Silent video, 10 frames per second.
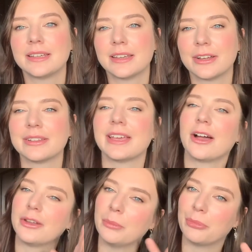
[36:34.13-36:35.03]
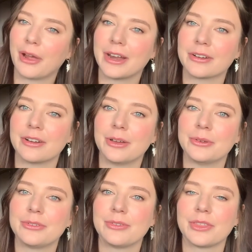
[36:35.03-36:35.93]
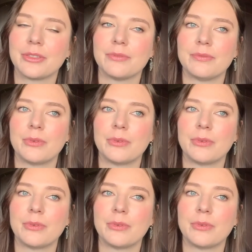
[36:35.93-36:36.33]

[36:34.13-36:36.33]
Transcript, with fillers: or like on a brighter note for the